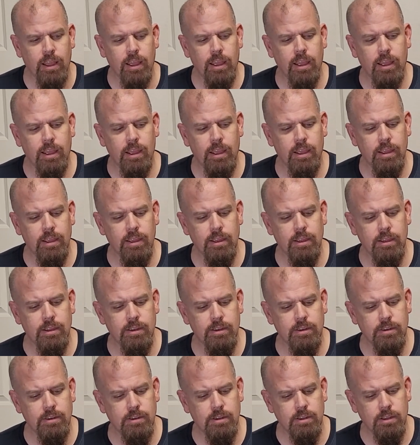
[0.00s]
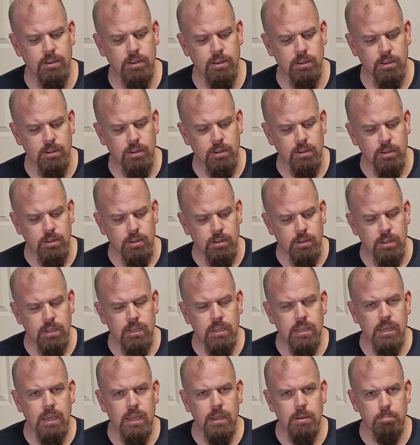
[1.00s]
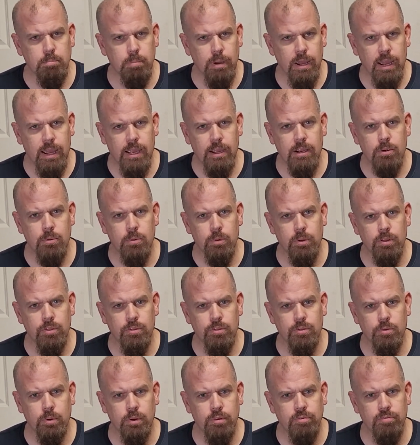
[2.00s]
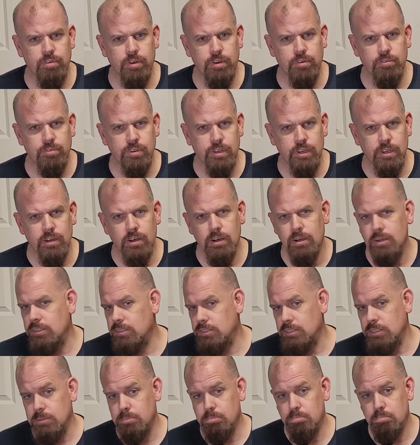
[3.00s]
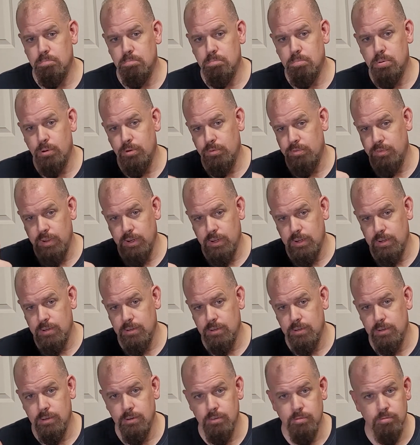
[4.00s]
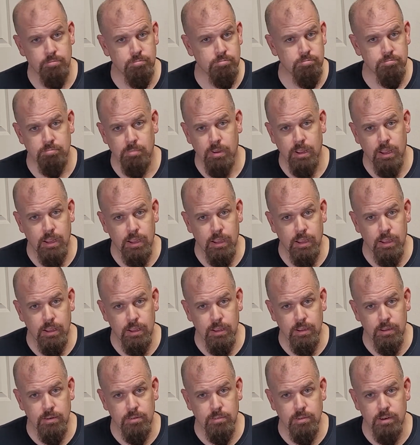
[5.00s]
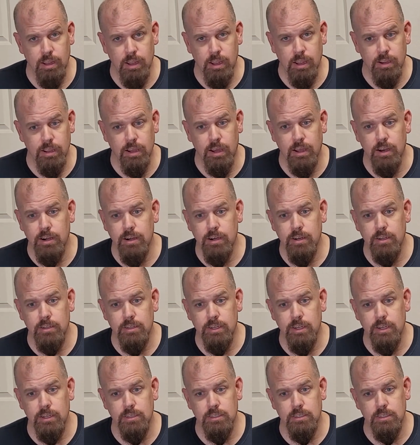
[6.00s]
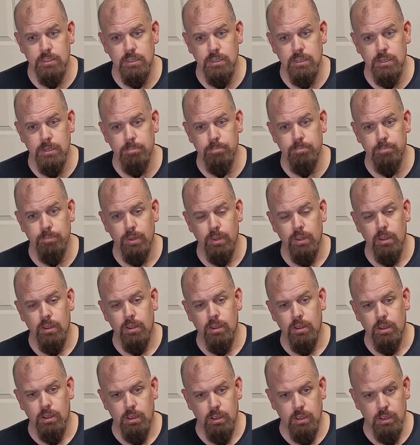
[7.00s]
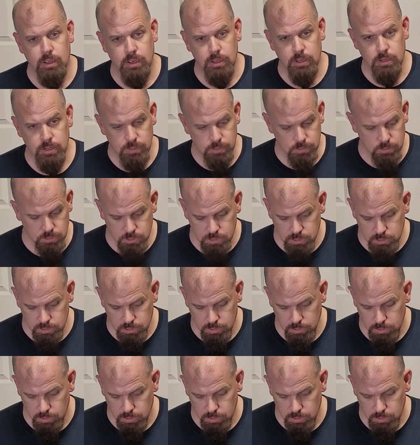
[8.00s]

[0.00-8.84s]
And he came back with $350, and I said, perfect. And I got it at that time, and